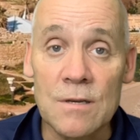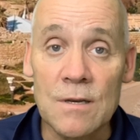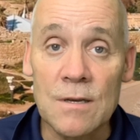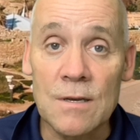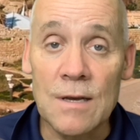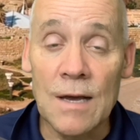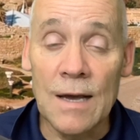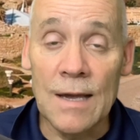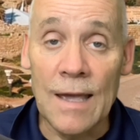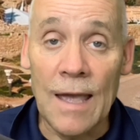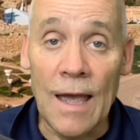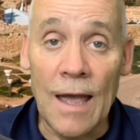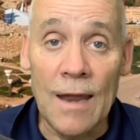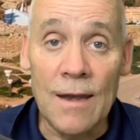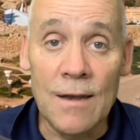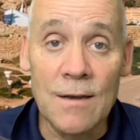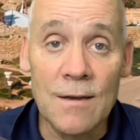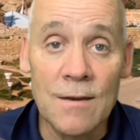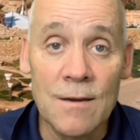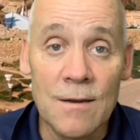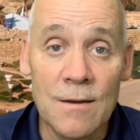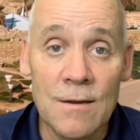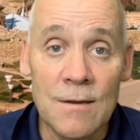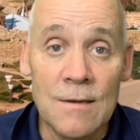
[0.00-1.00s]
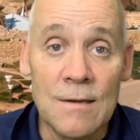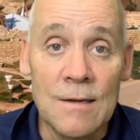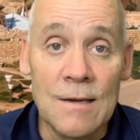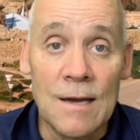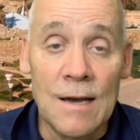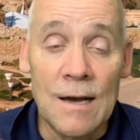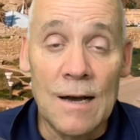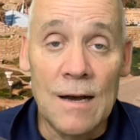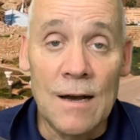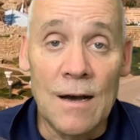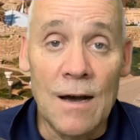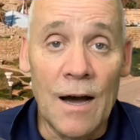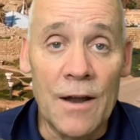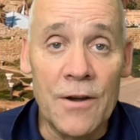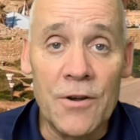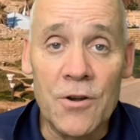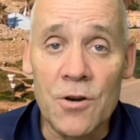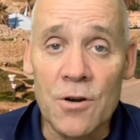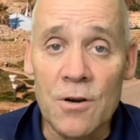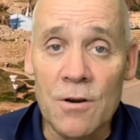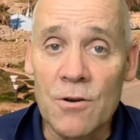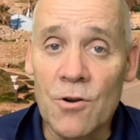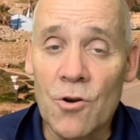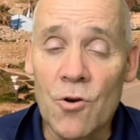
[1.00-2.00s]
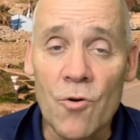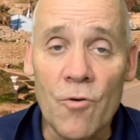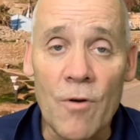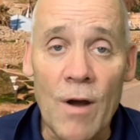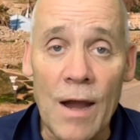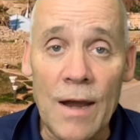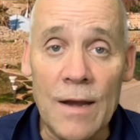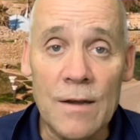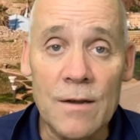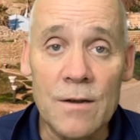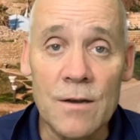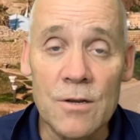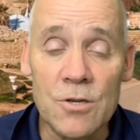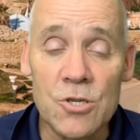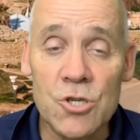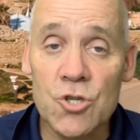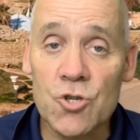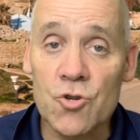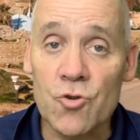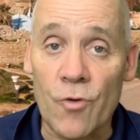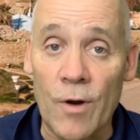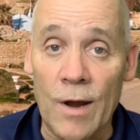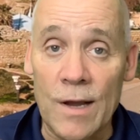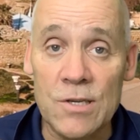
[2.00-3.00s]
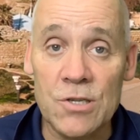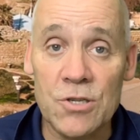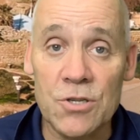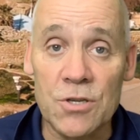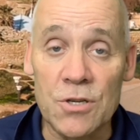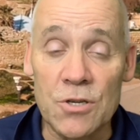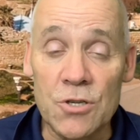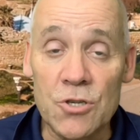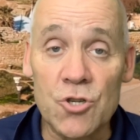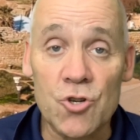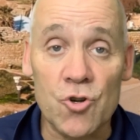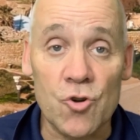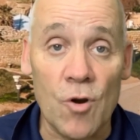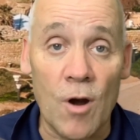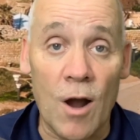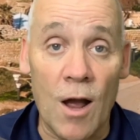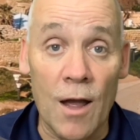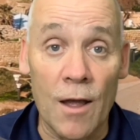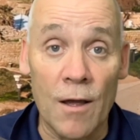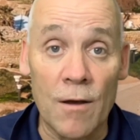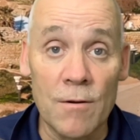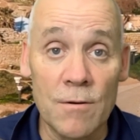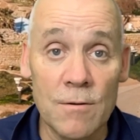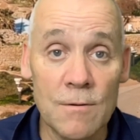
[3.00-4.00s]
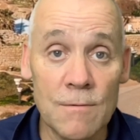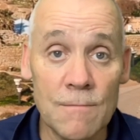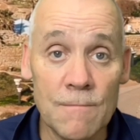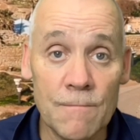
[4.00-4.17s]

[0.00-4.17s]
again under great stress and trial.